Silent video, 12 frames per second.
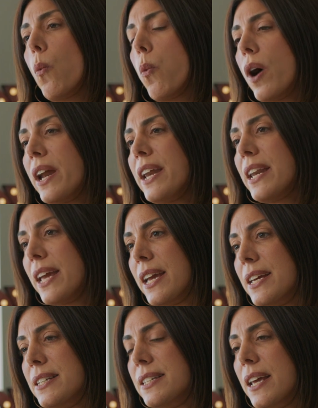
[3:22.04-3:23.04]
what it
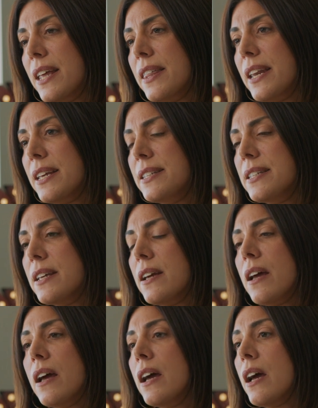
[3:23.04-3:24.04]
is that is
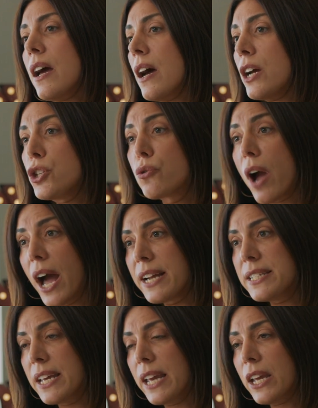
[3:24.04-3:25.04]

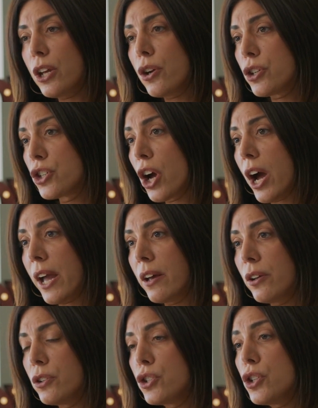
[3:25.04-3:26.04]
attracting your
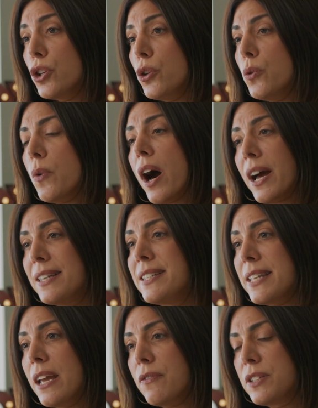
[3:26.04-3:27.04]
child to
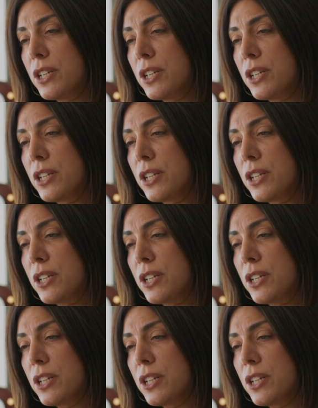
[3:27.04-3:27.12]
unsafe